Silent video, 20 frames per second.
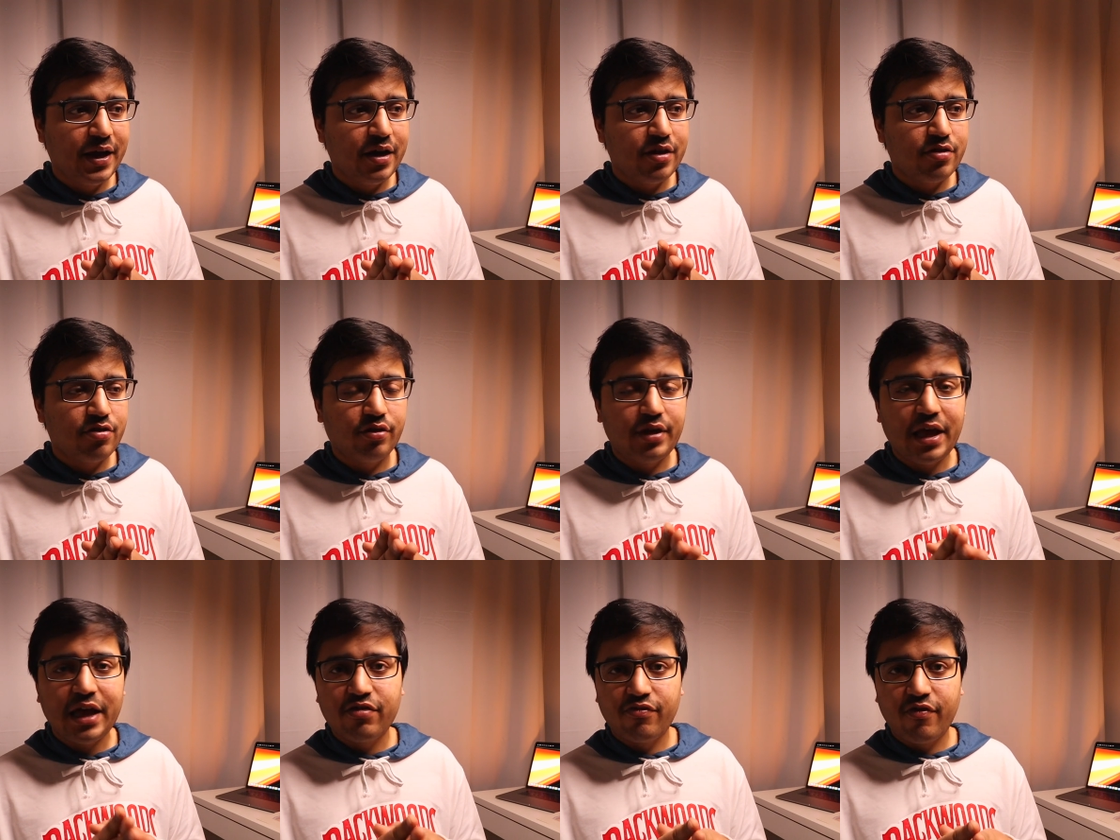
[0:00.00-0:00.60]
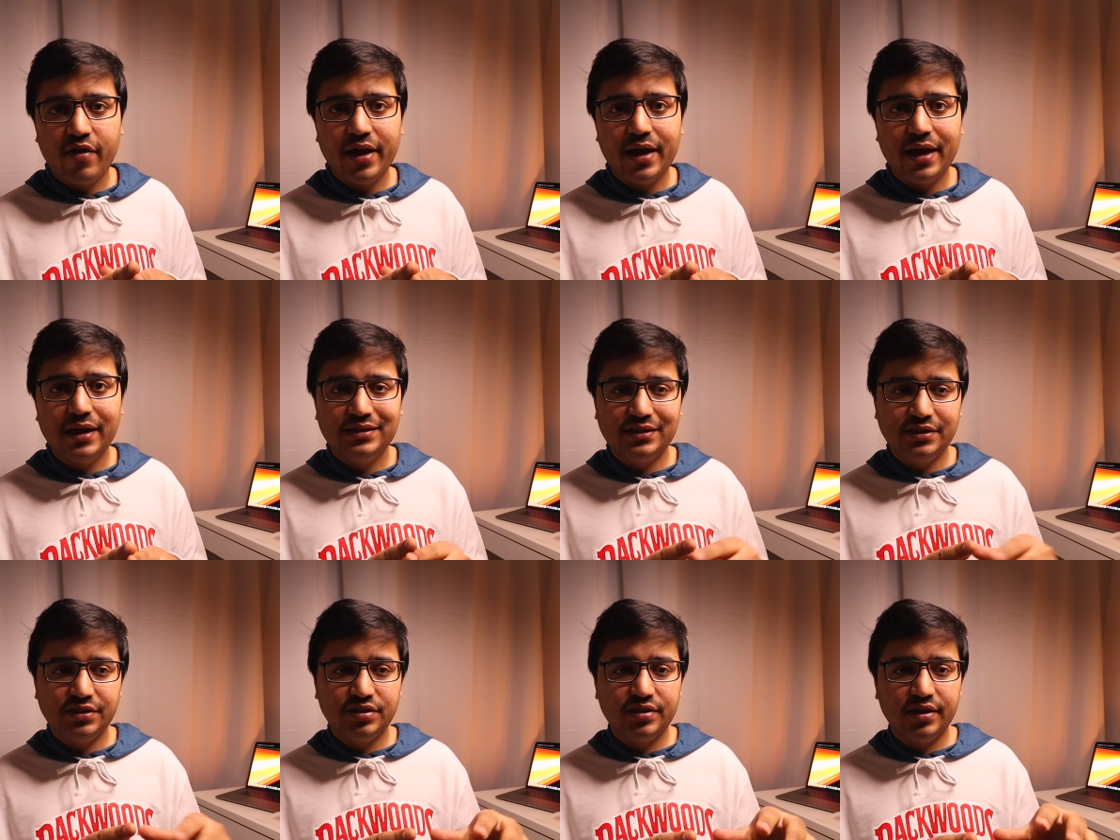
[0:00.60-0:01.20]
So that's why
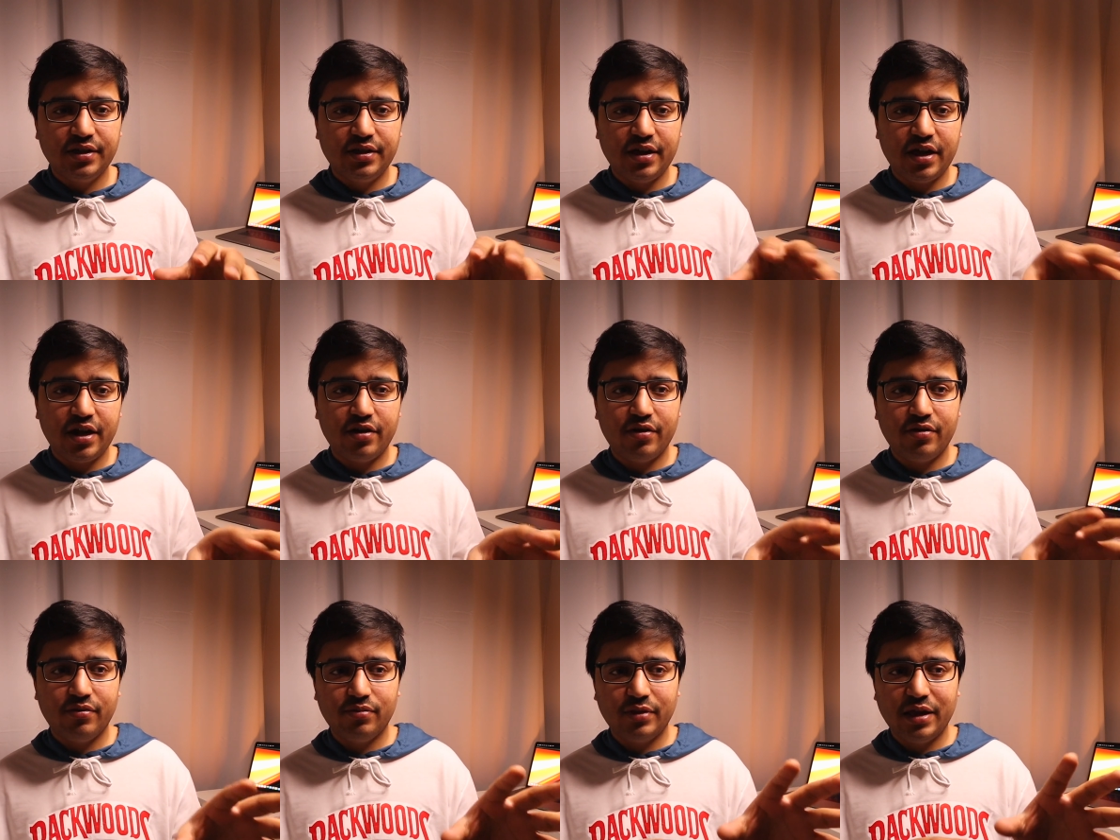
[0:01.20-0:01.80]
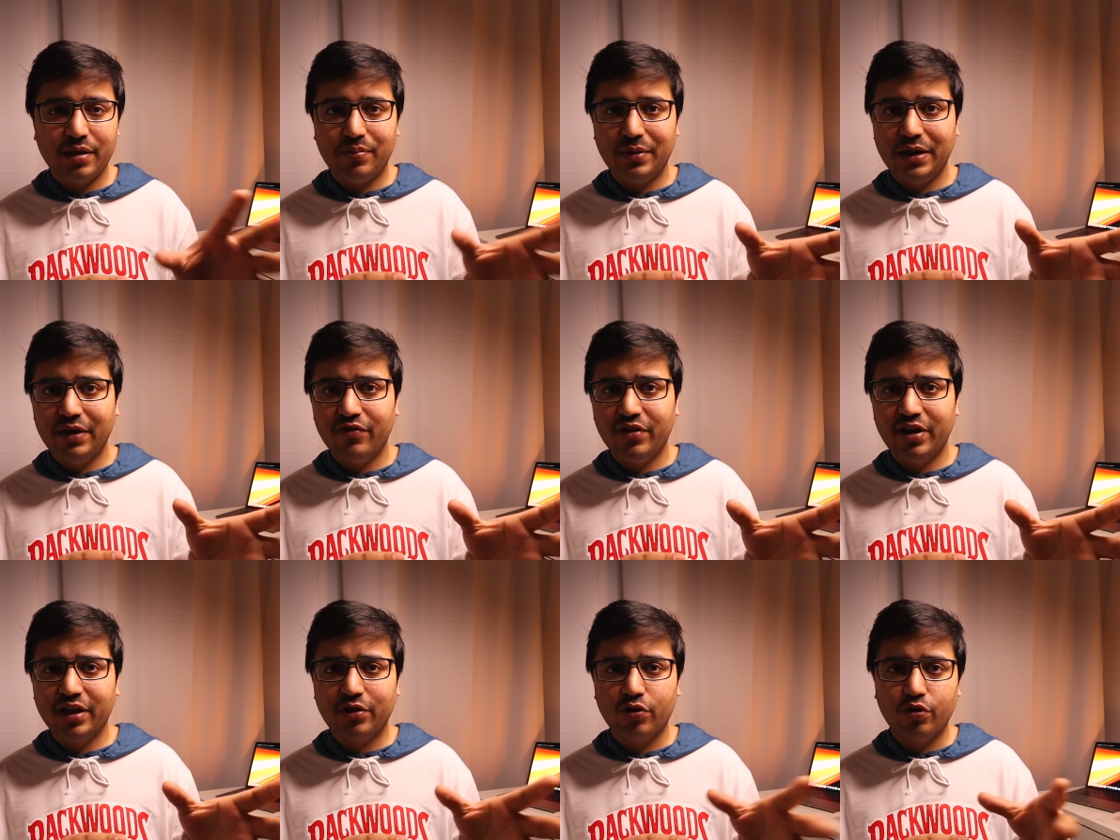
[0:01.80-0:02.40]
agency, they are they play
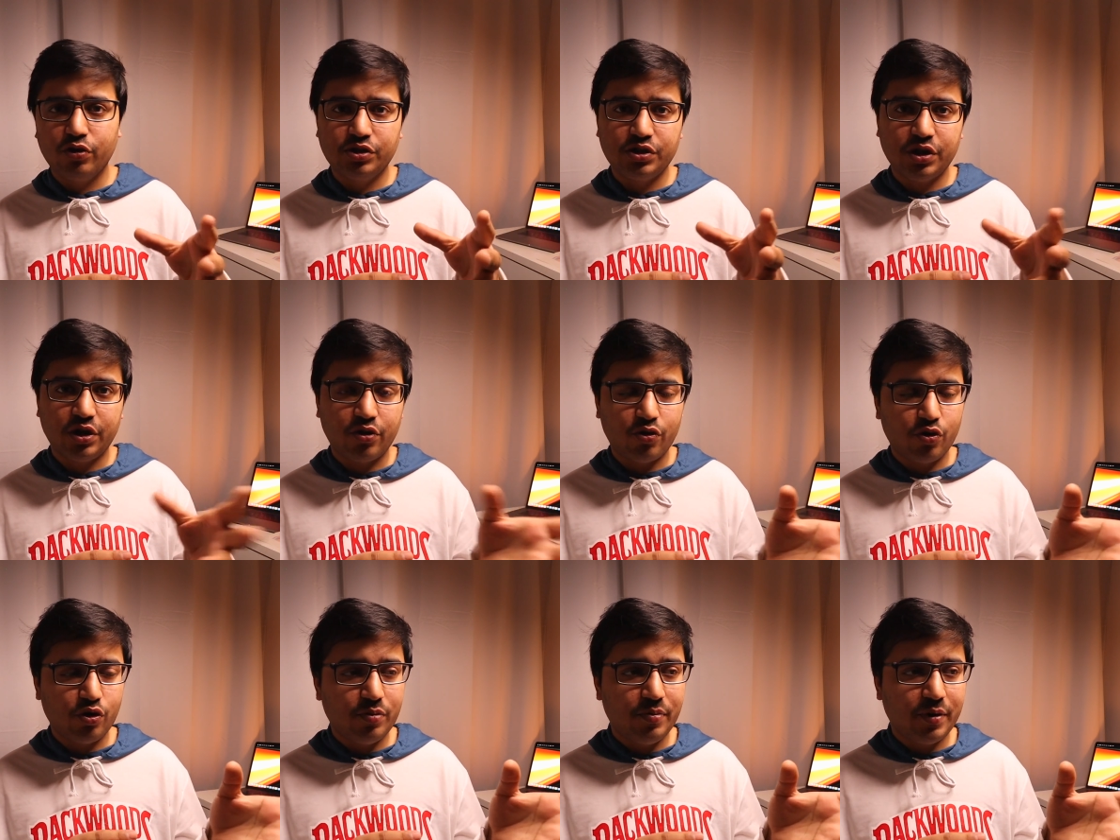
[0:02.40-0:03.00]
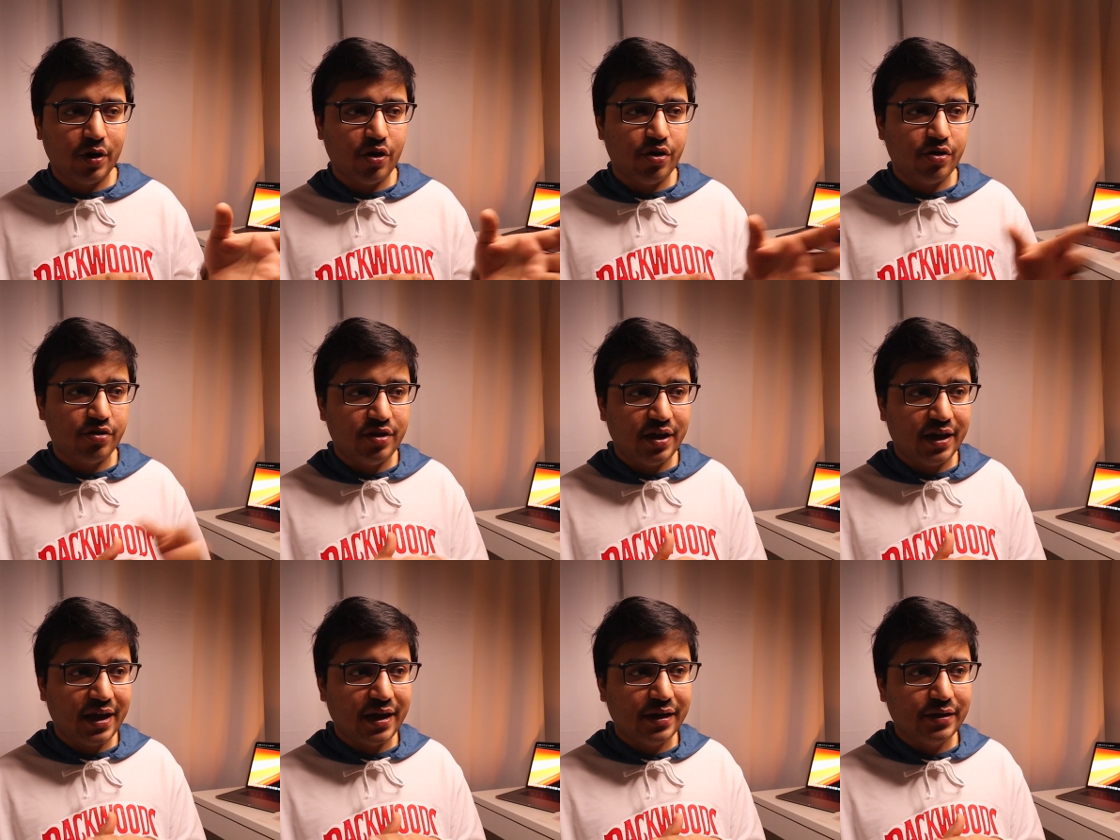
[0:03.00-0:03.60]
very crucial role, because
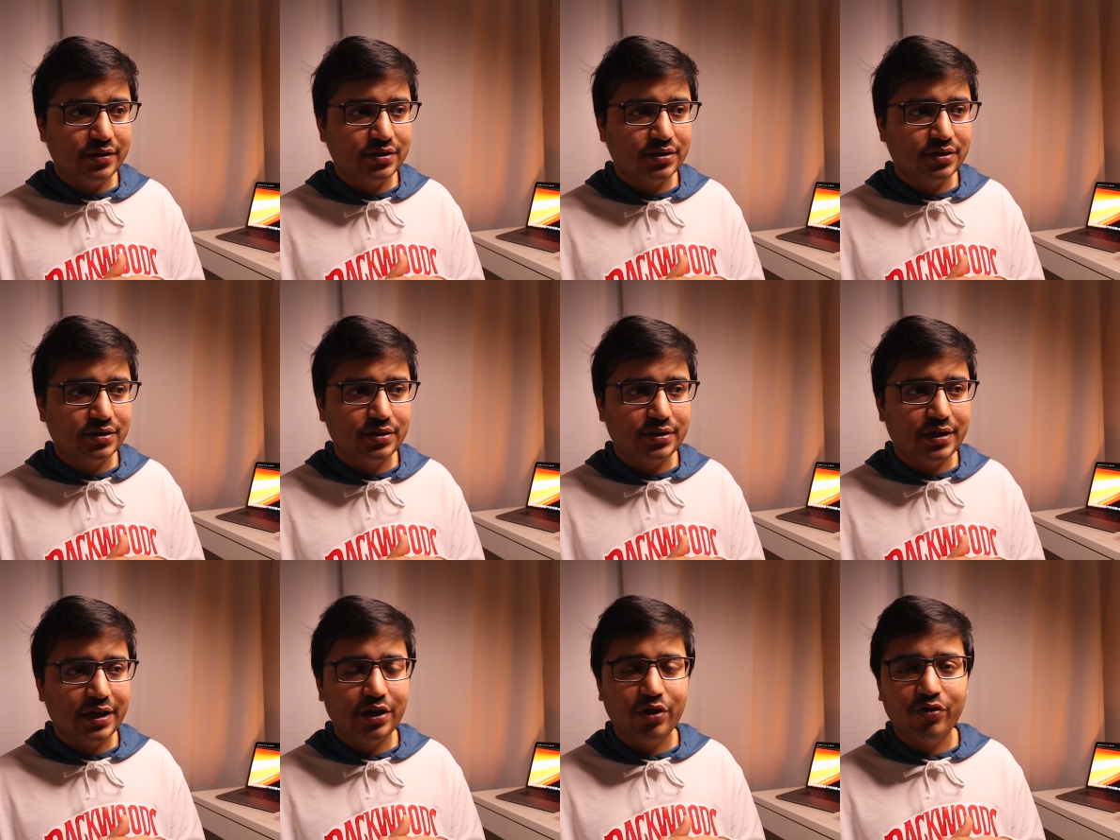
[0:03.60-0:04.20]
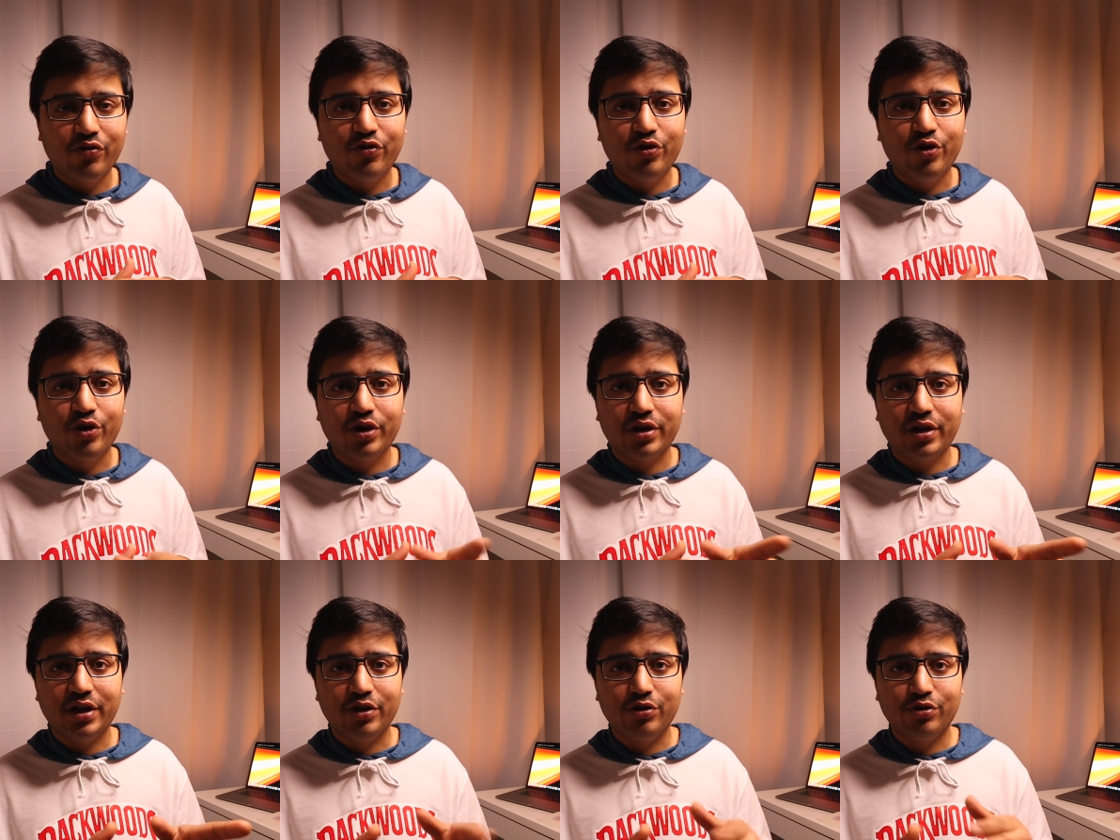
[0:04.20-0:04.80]
they can just get you
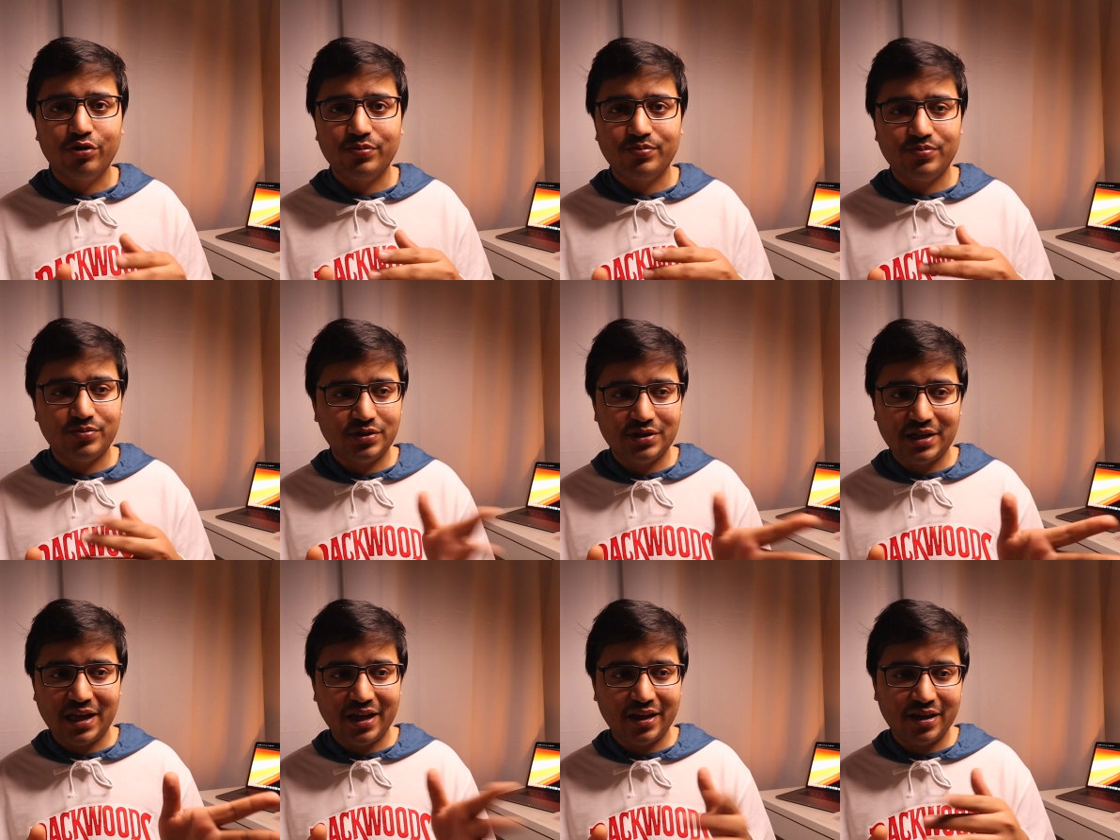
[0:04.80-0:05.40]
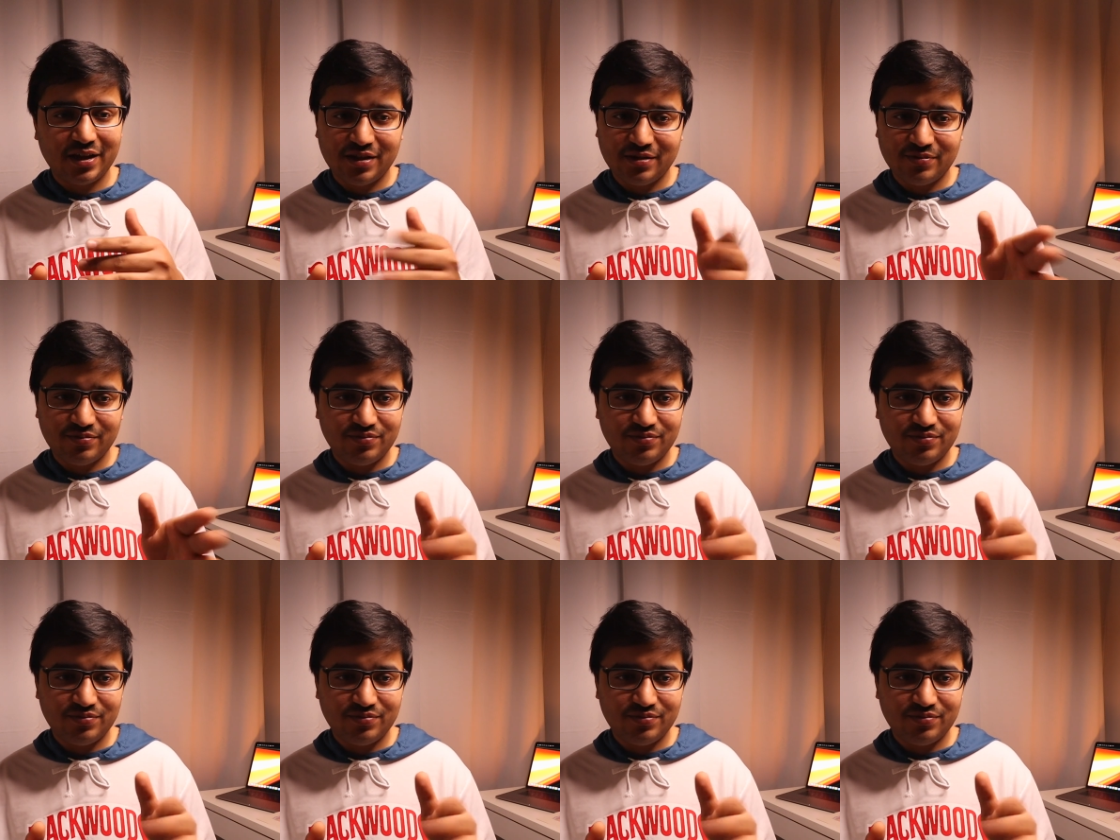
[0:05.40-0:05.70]
work, you know, like